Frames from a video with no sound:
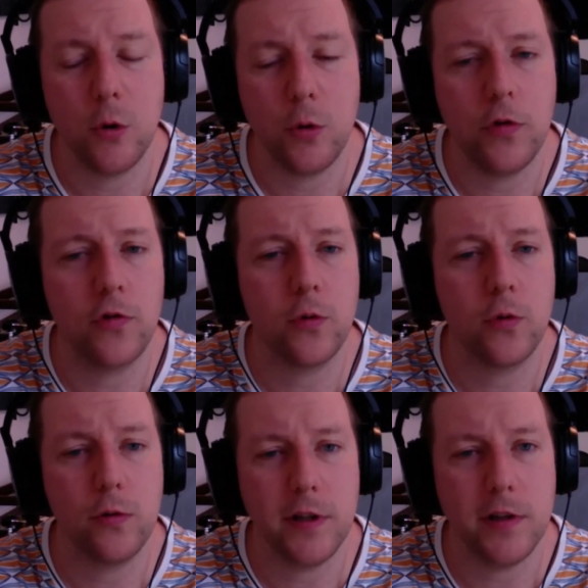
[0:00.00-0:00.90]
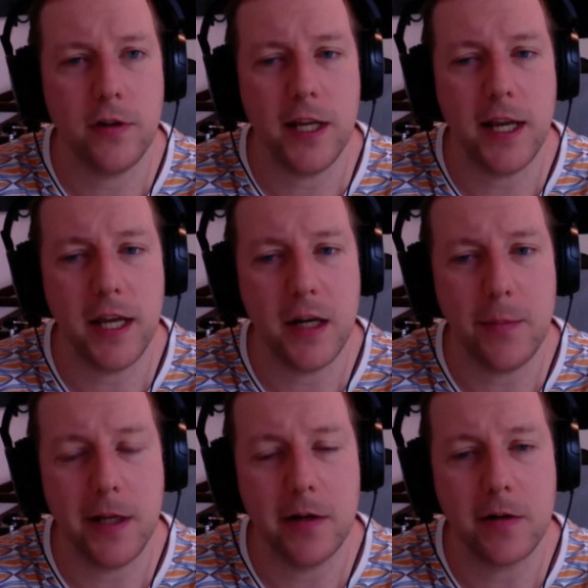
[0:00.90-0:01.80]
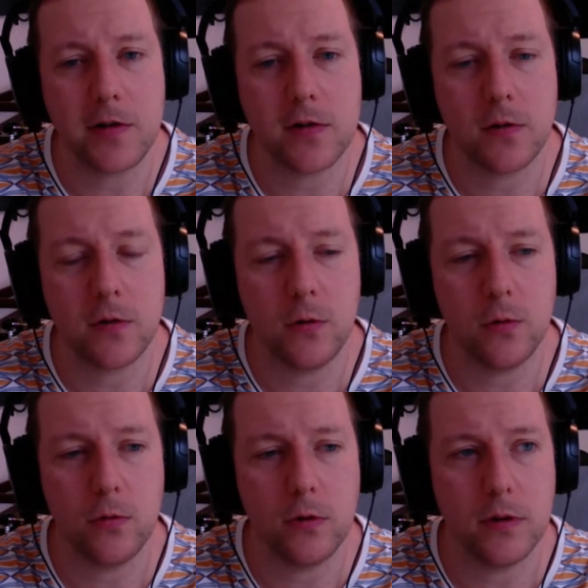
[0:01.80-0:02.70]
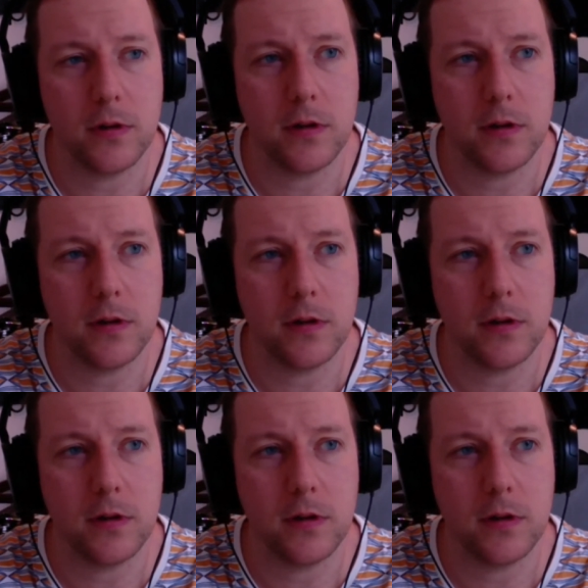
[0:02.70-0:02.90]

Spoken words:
old school Disney animators who